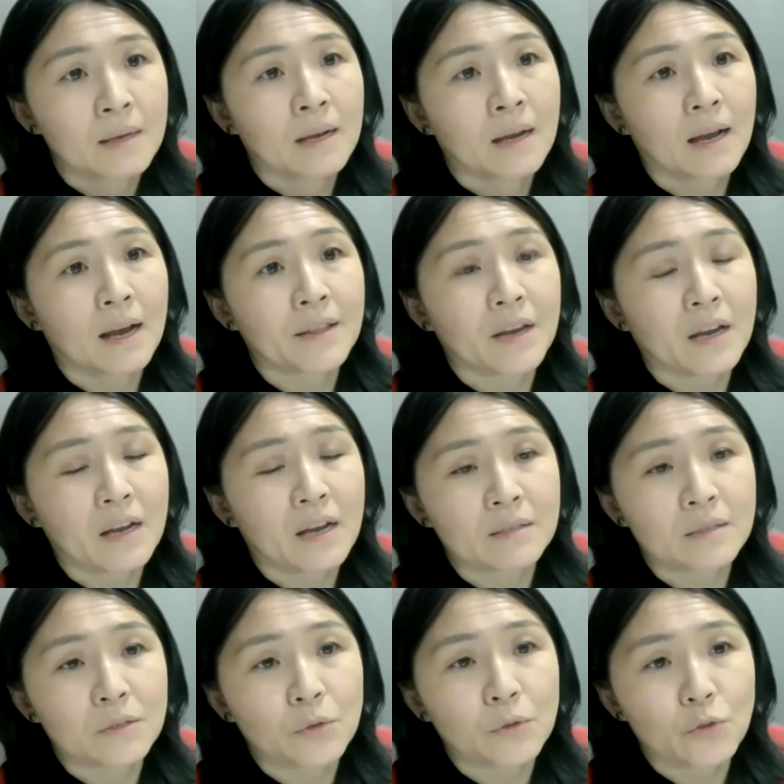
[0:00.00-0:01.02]
the
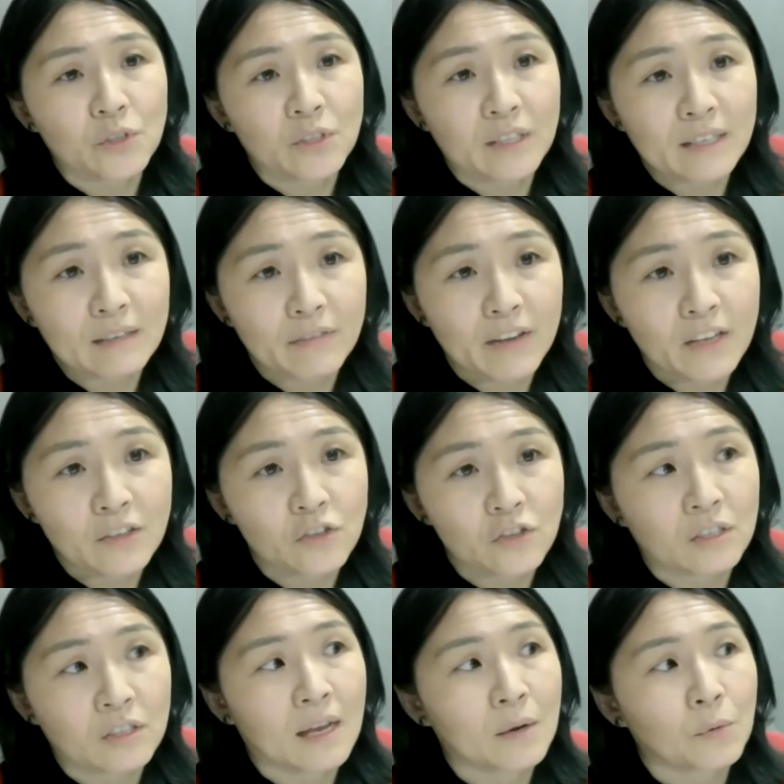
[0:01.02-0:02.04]
Constitutional
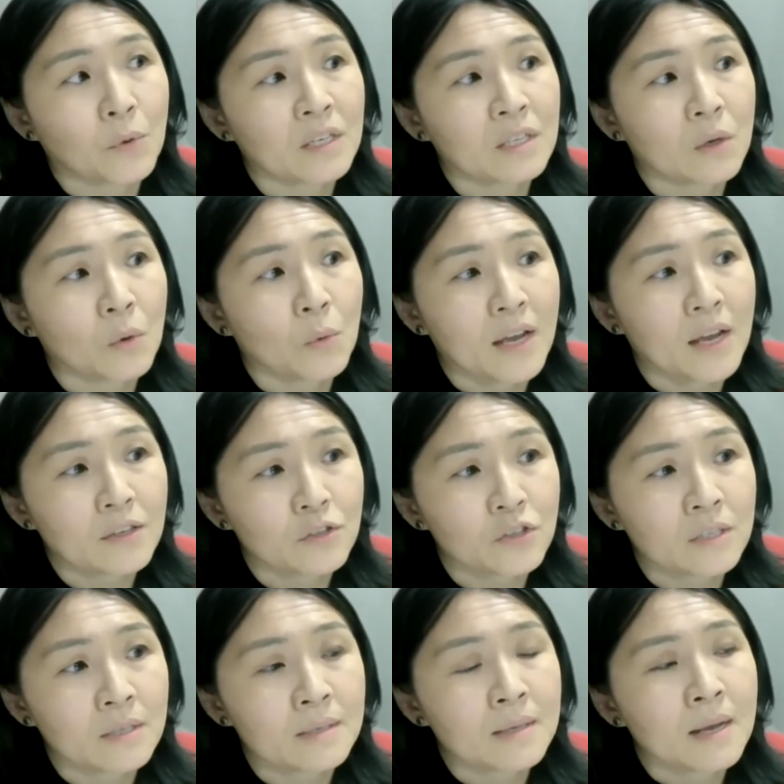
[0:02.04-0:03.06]
Convention. And one of the
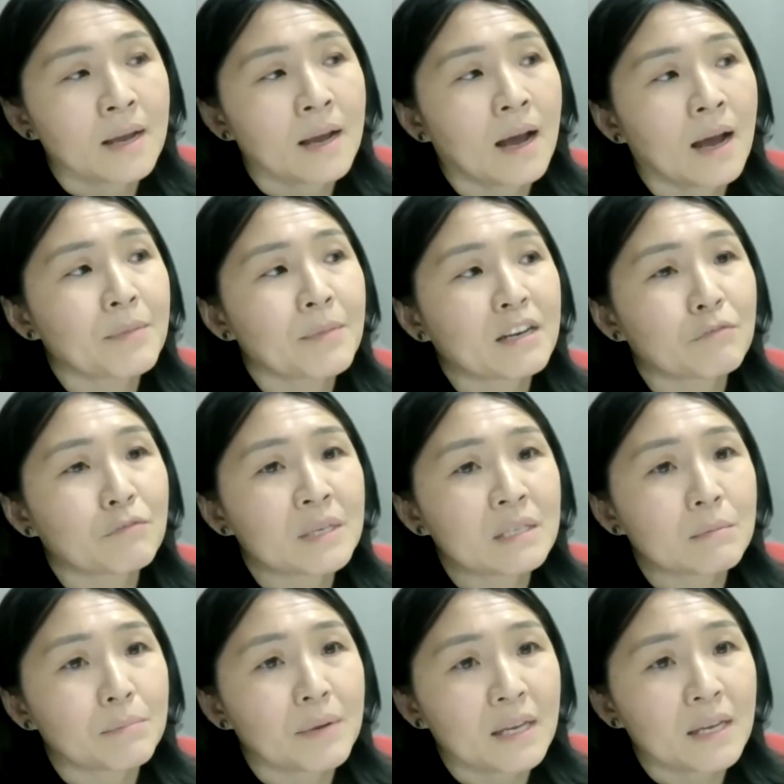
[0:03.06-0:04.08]
questions that have been
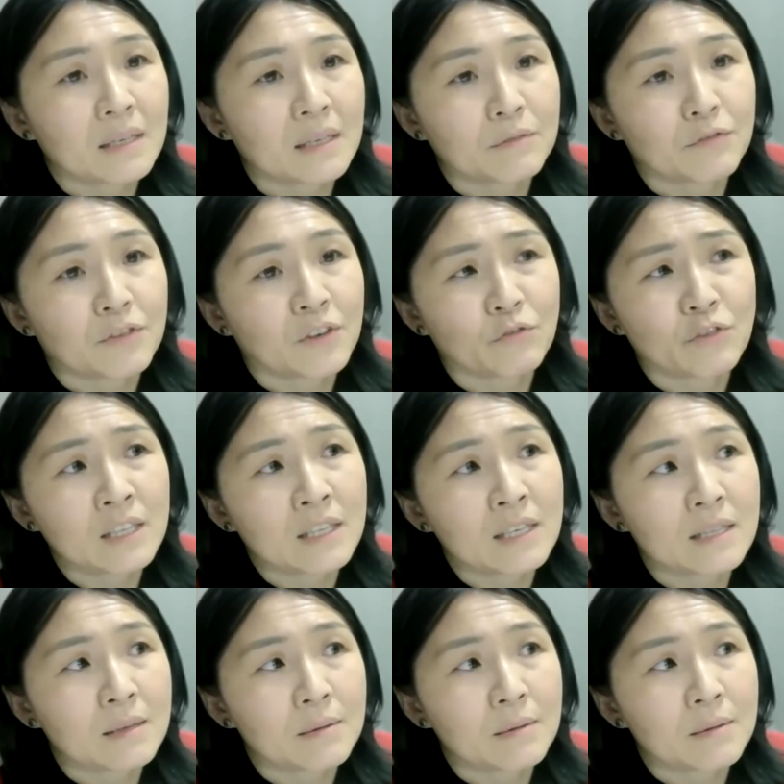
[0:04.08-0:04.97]
debated for really the